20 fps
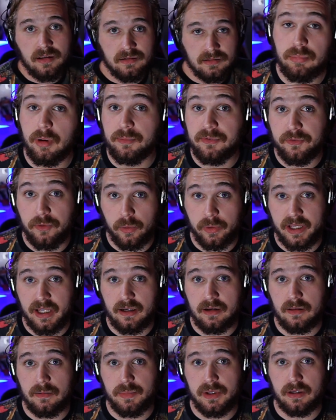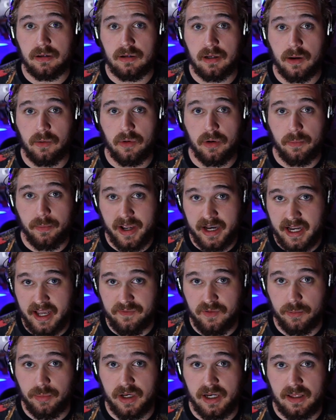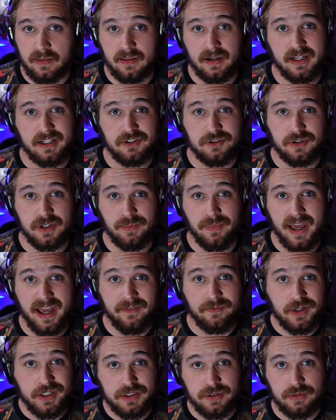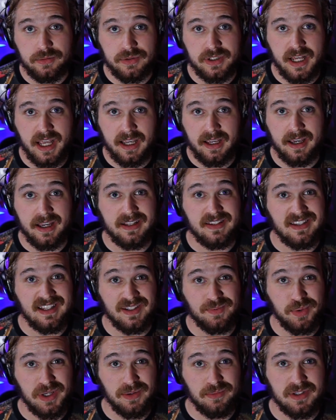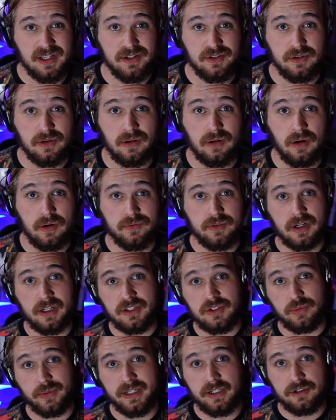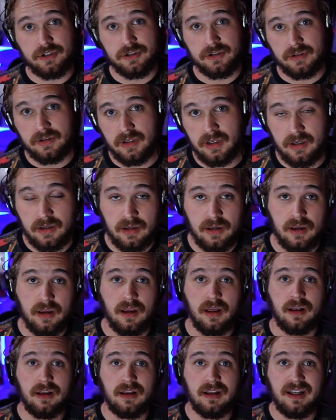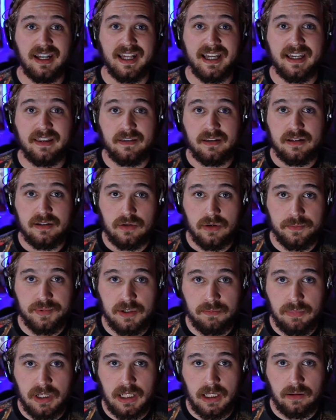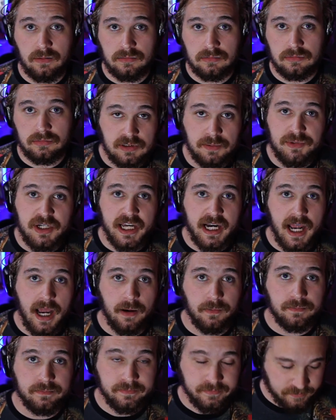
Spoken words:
But before we get into the build, I want to remind everybody that I stream every Tuesday at 6 p.m. Central over on Twitch. Link in the description below. Come check it out.